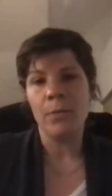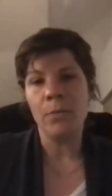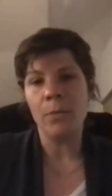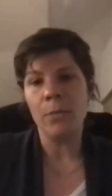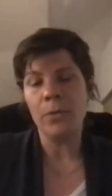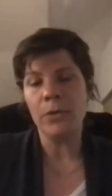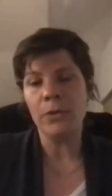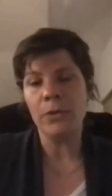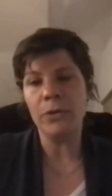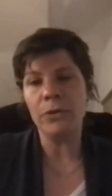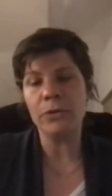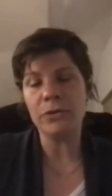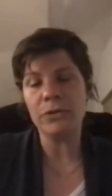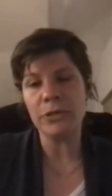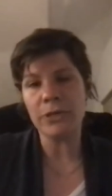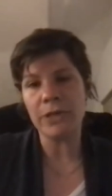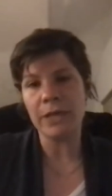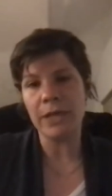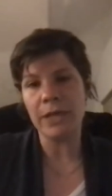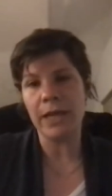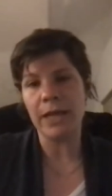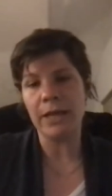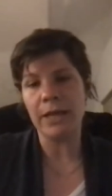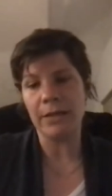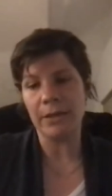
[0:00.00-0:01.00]

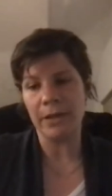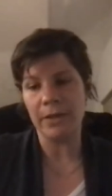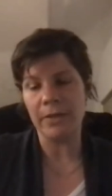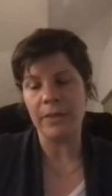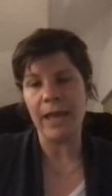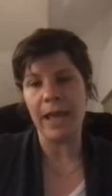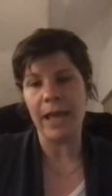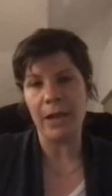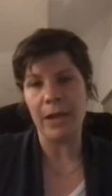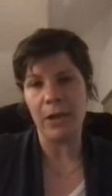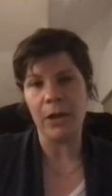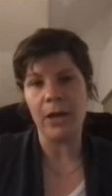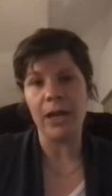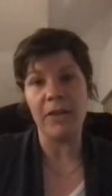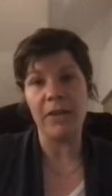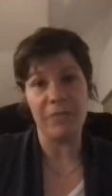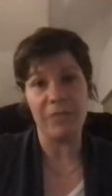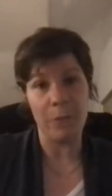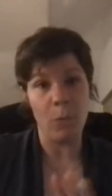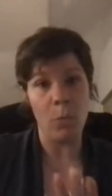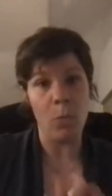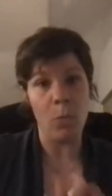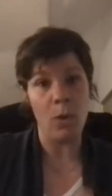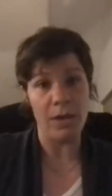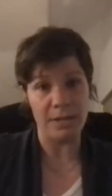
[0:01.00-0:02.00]
usually it, that if
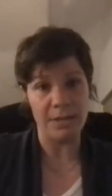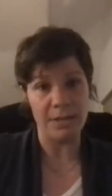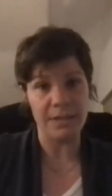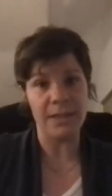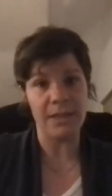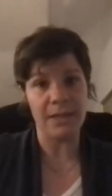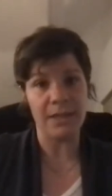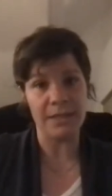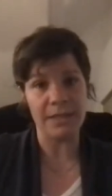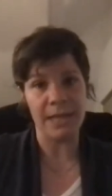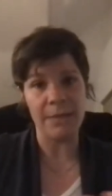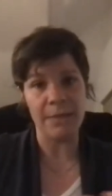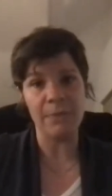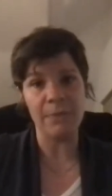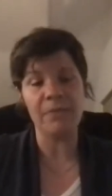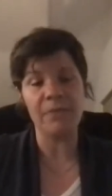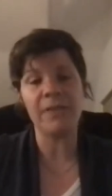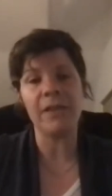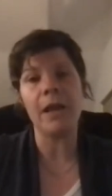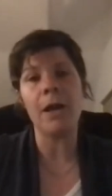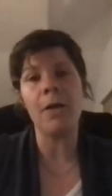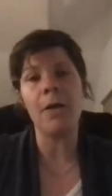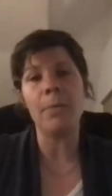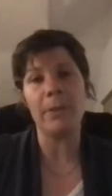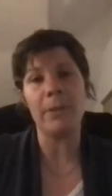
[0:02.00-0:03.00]
it was a type of
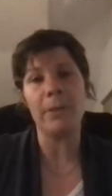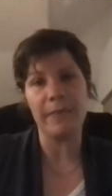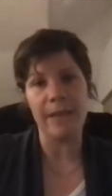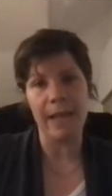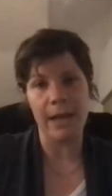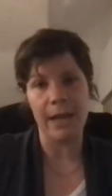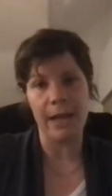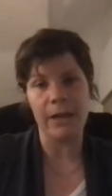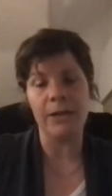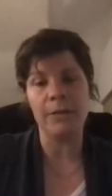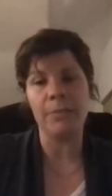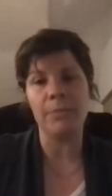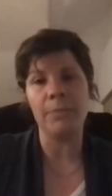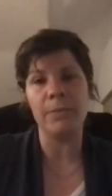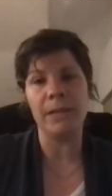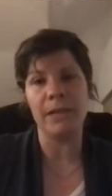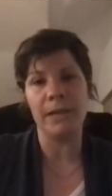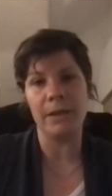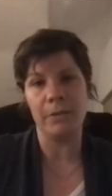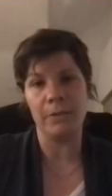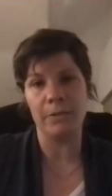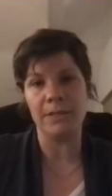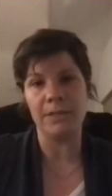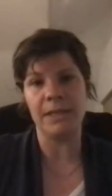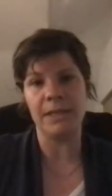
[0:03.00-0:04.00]
kelp, that could mean
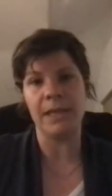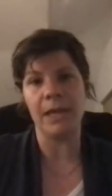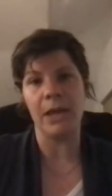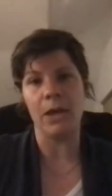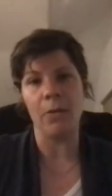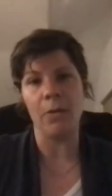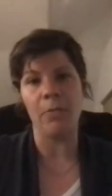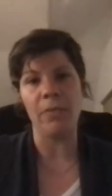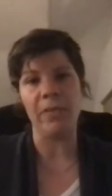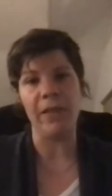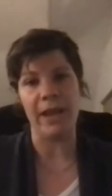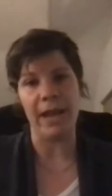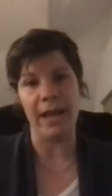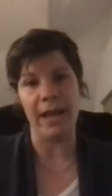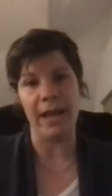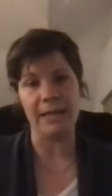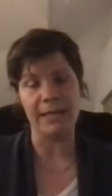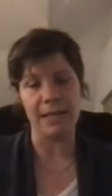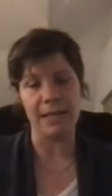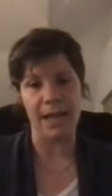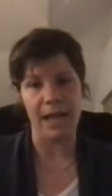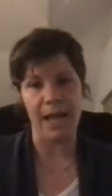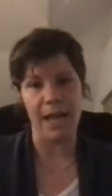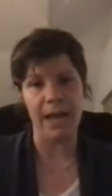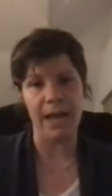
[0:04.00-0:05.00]
it was a kelp that has
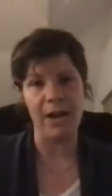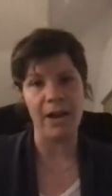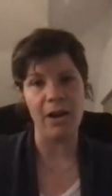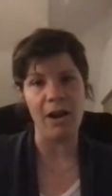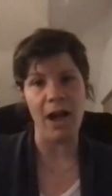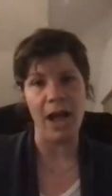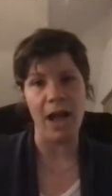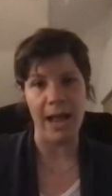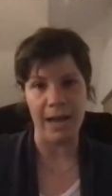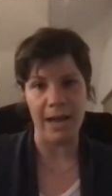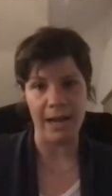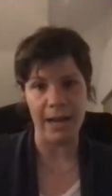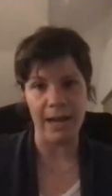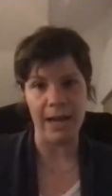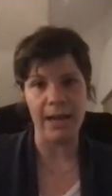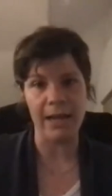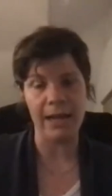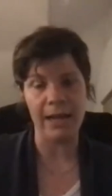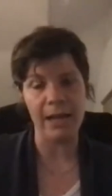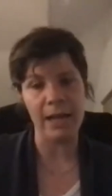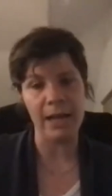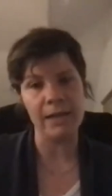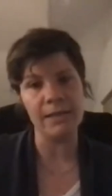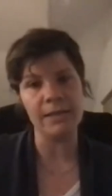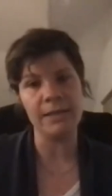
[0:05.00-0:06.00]
a higher iodine
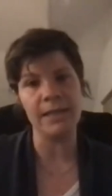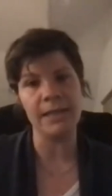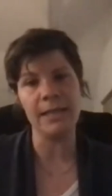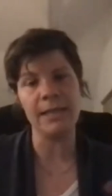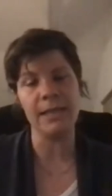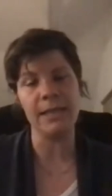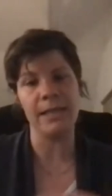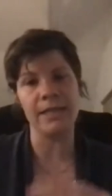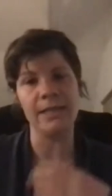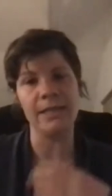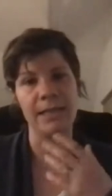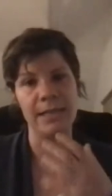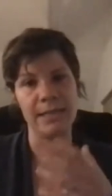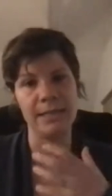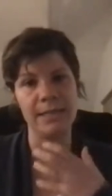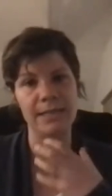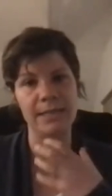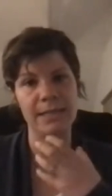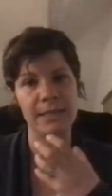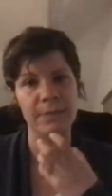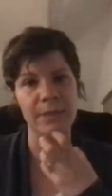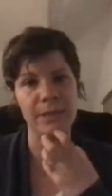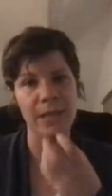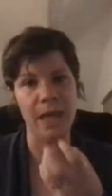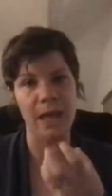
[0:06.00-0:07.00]
content. That tends to
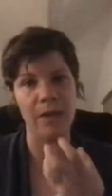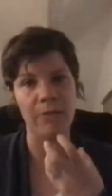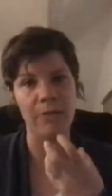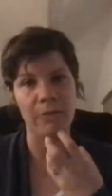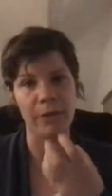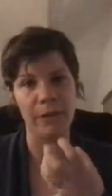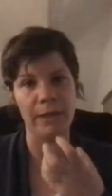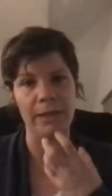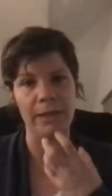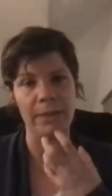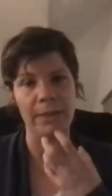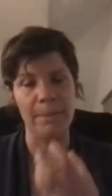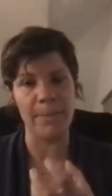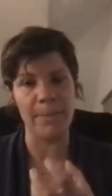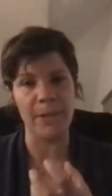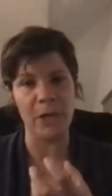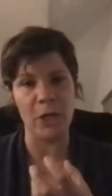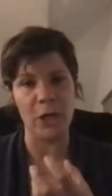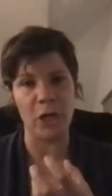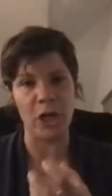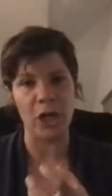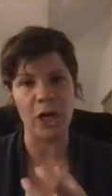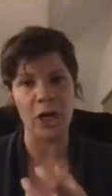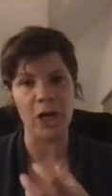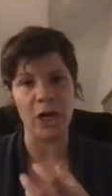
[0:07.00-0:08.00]
be that really
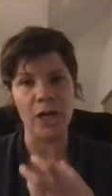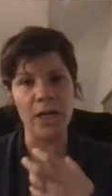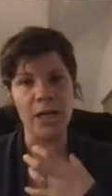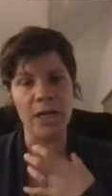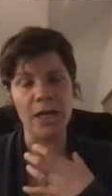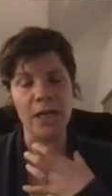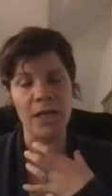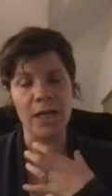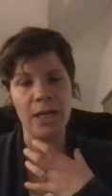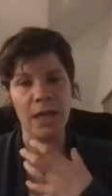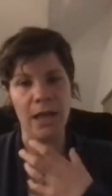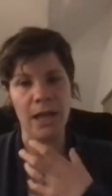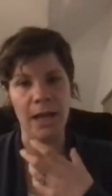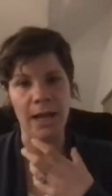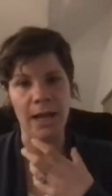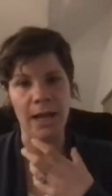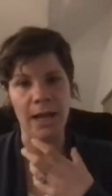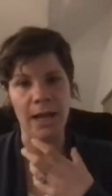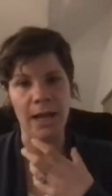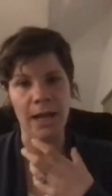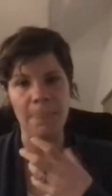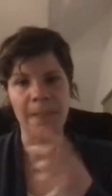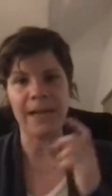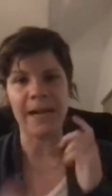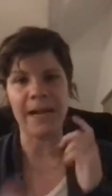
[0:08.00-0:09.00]
bitter.
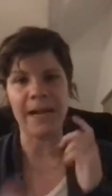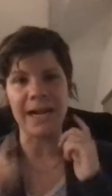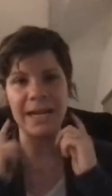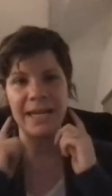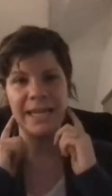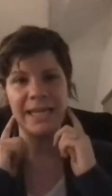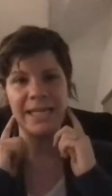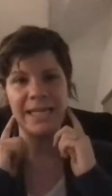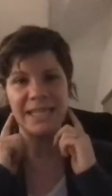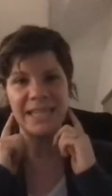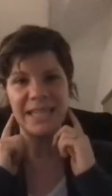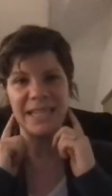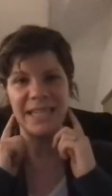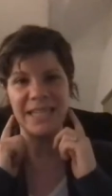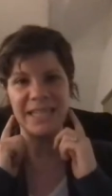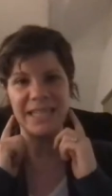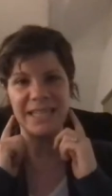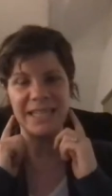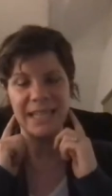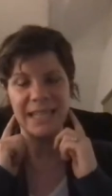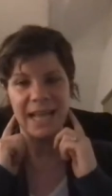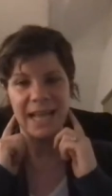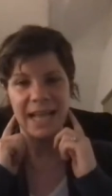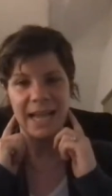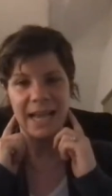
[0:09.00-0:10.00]
Um, it kind of gets you on the
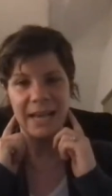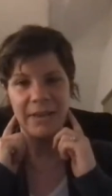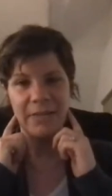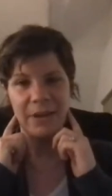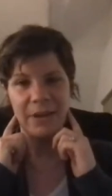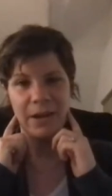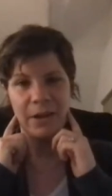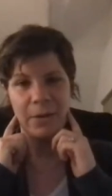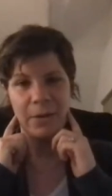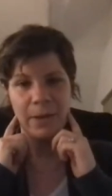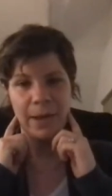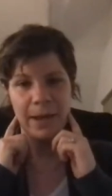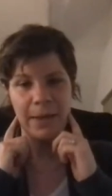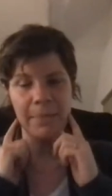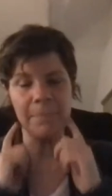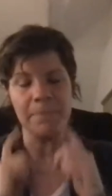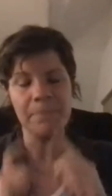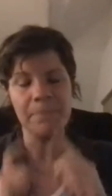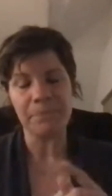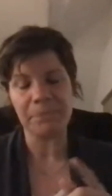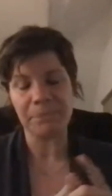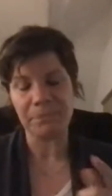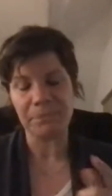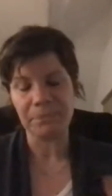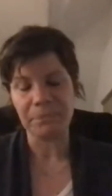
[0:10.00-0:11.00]
side right away.
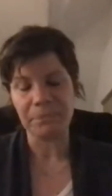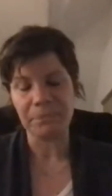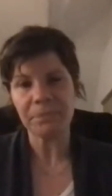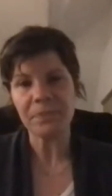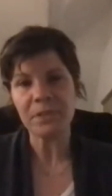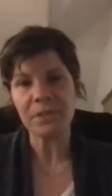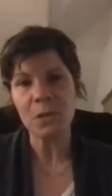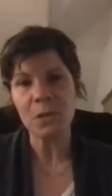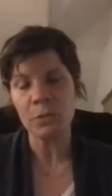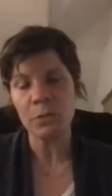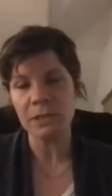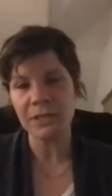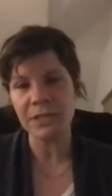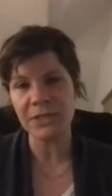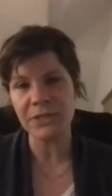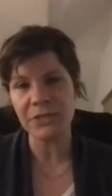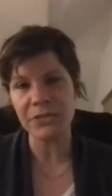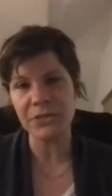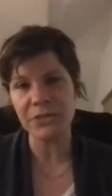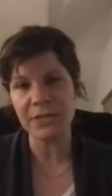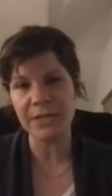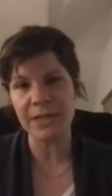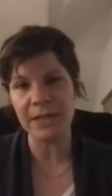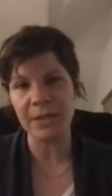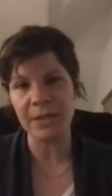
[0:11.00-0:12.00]
What's
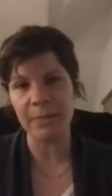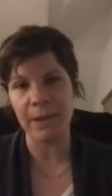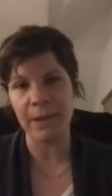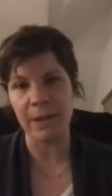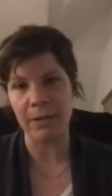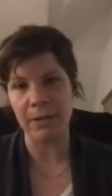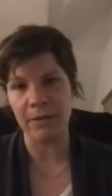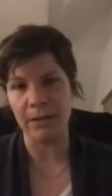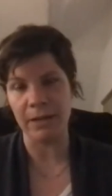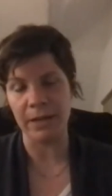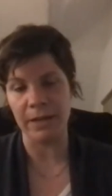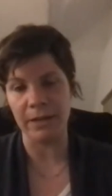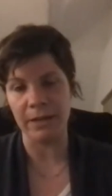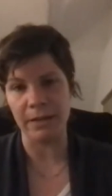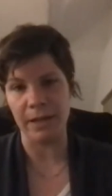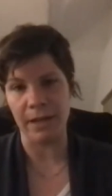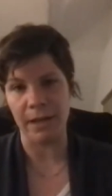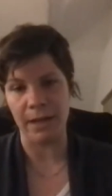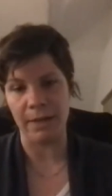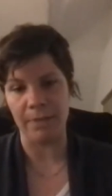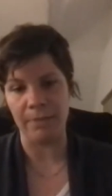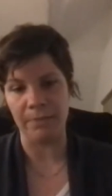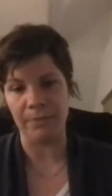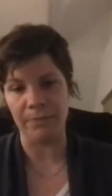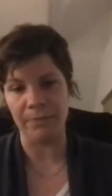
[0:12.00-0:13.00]
interesting about
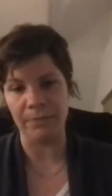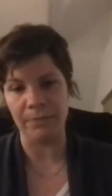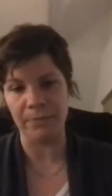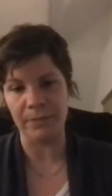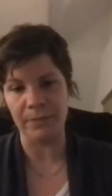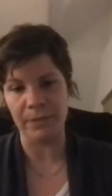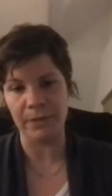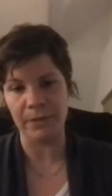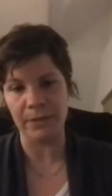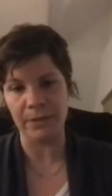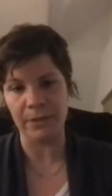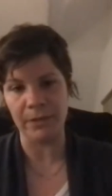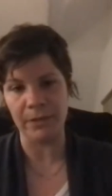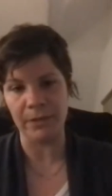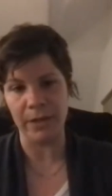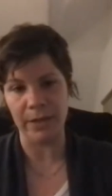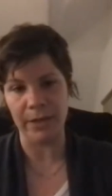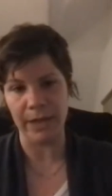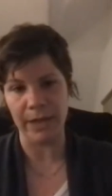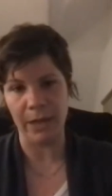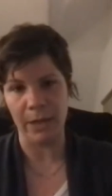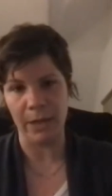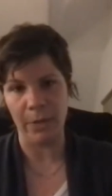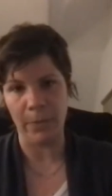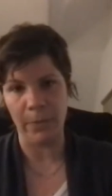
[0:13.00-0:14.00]
um,
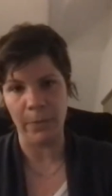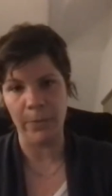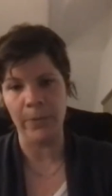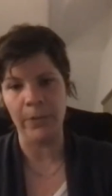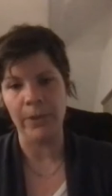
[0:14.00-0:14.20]
kelp,